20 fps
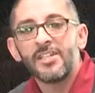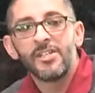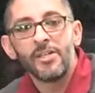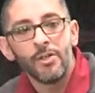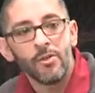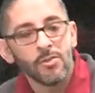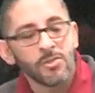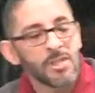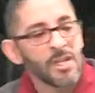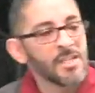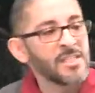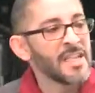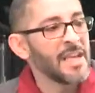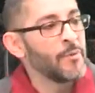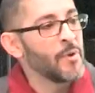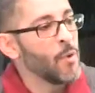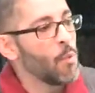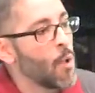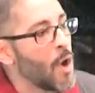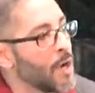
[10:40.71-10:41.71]
to use us,
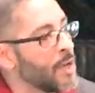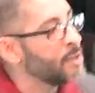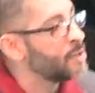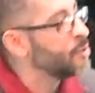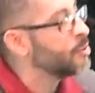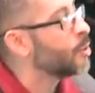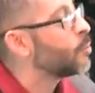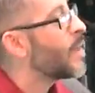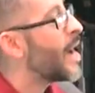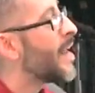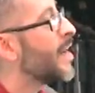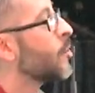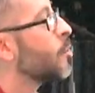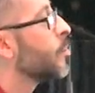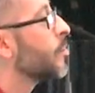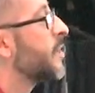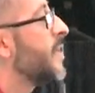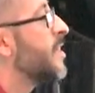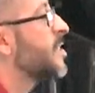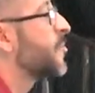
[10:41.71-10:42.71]
and we want to do the
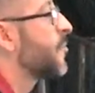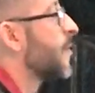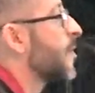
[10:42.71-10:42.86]
radical things